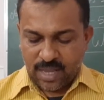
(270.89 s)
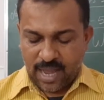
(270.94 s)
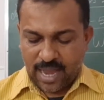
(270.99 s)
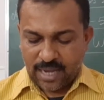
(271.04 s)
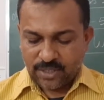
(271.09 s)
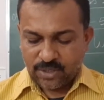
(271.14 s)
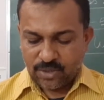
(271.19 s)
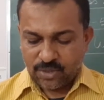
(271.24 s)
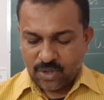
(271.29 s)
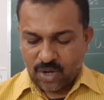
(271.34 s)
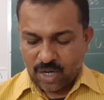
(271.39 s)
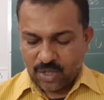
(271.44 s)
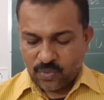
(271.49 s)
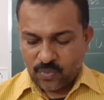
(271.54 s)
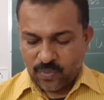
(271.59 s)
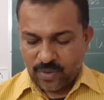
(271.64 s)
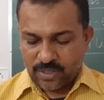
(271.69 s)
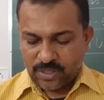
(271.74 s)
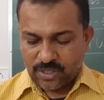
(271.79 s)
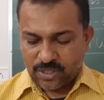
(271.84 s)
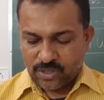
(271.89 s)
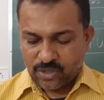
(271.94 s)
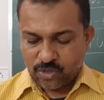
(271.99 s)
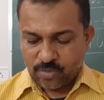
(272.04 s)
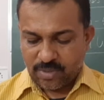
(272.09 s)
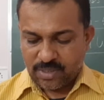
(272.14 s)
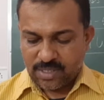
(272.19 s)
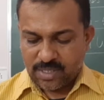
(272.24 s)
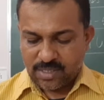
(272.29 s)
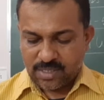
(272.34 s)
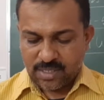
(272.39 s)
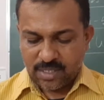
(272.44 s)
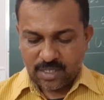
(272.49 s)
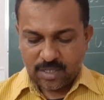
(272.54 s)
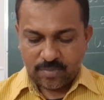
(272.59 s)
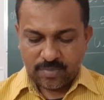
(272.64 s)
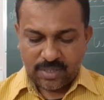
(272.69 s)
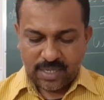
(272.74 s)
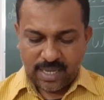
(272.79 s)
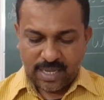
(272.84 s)
I do not wish to be
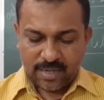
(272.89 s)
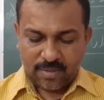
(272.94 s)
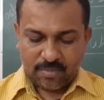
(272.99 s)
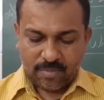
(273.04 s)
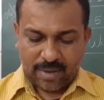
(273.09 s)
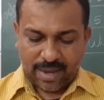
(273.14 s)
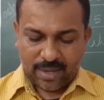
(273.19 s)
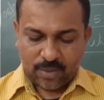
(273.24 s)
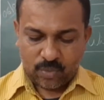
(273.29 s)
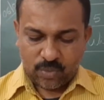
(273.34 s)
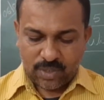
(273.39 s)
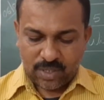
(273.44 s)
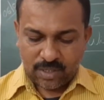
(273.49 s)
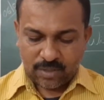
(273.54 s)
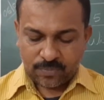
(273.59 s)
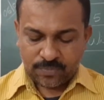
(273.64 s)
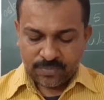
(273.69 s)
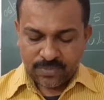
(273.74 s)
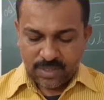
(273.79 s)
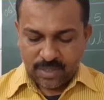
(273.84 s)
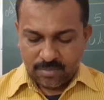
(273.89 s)
disturbed in my work.